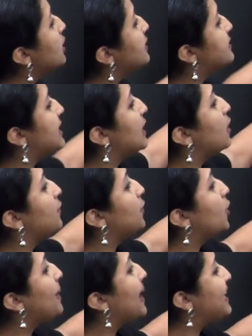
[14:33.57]
the cell
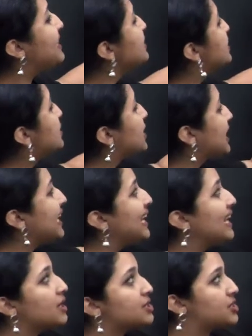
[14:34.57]
envelope has three
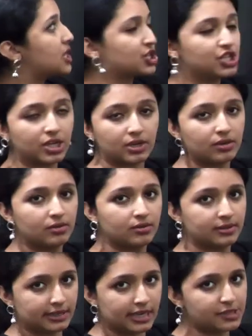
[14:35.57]
layered structure.
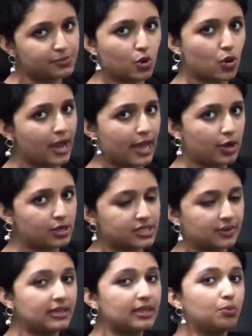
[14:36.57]
Yes, prokaryotes
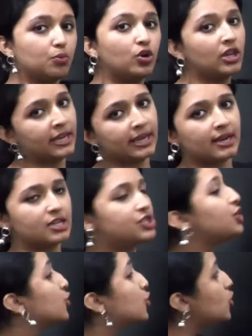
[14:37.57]
la vandu moon layer a
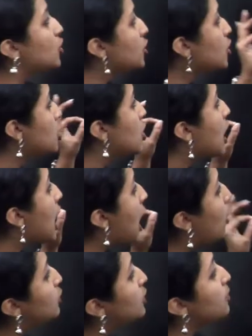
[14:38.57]
irukum.
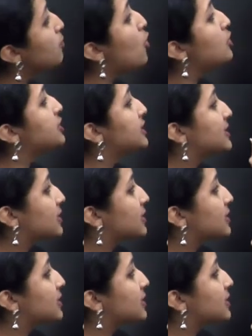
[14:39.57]
Outermost